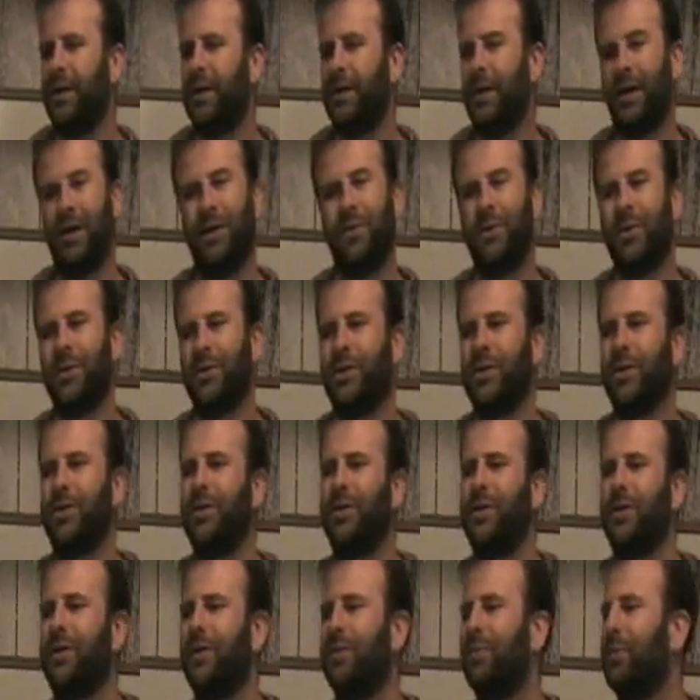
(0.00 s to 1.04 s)
Nakwil
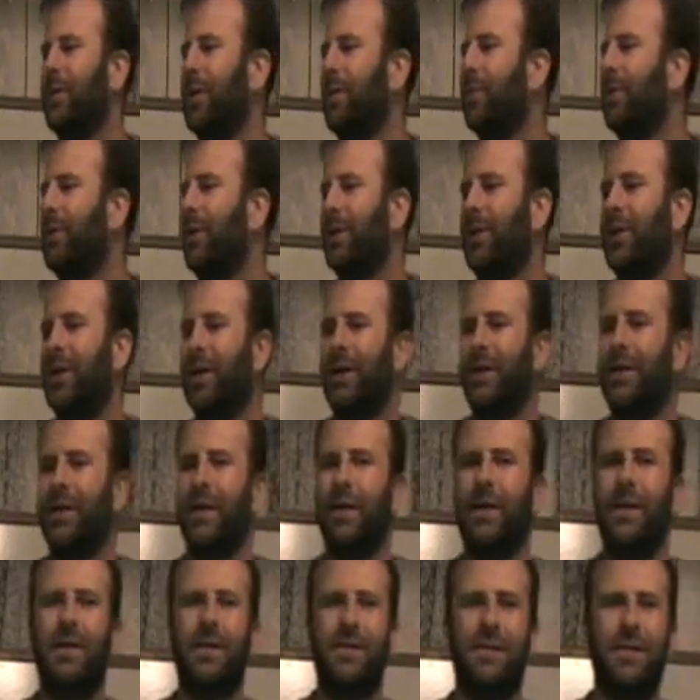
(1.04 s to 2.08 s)
shetiram amu, I
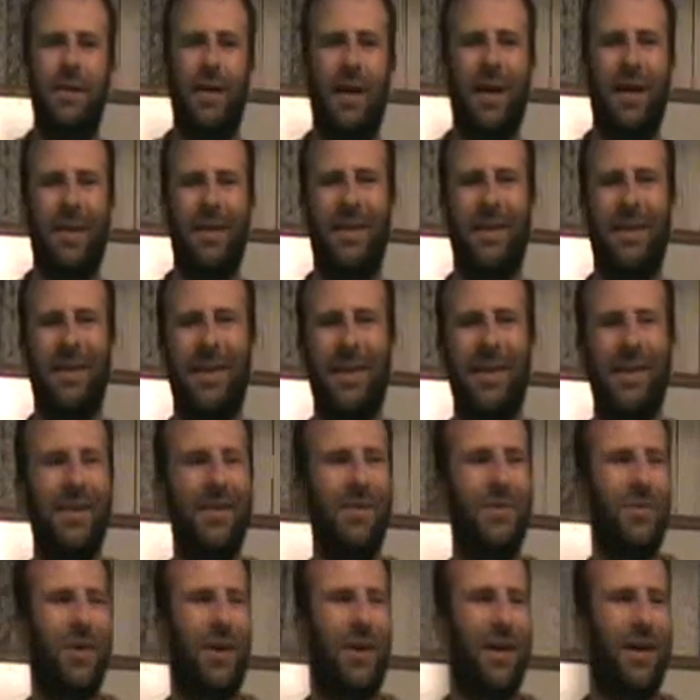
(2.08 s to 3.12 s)
think it is not
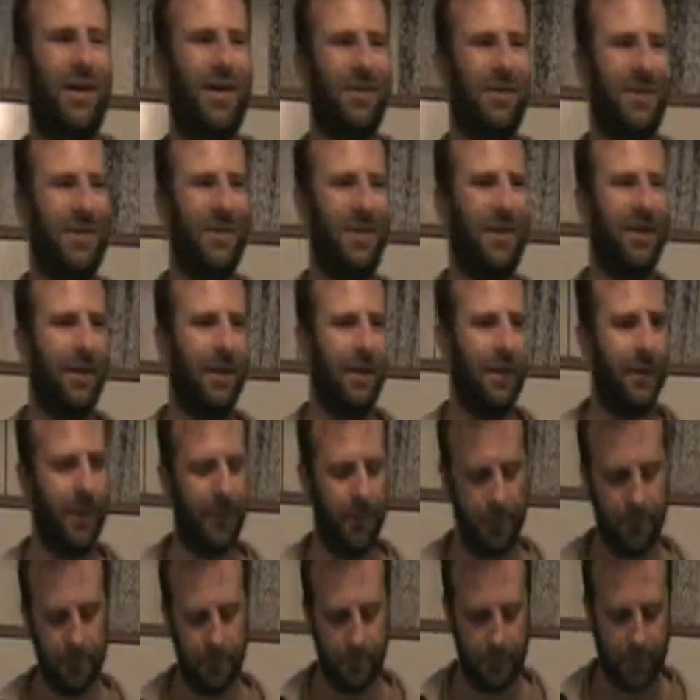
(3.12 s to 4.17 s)
dry outside.
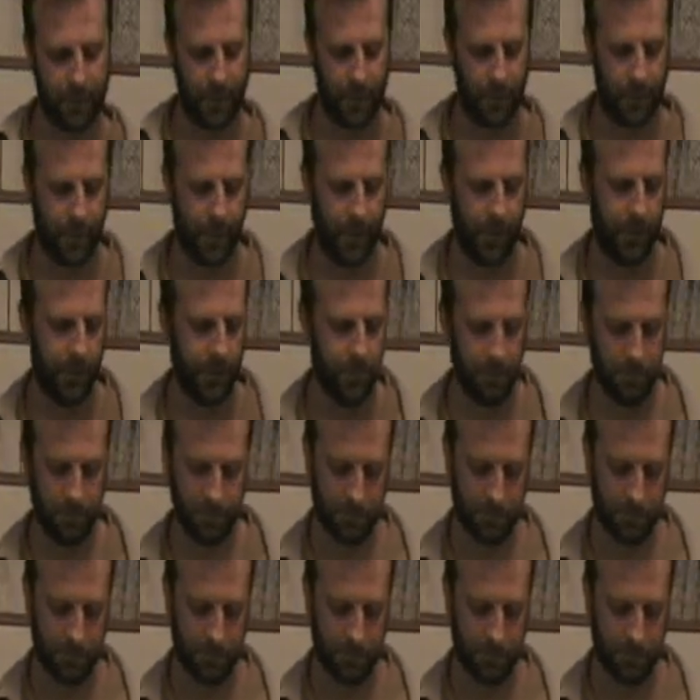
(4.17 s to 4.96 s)
Okay?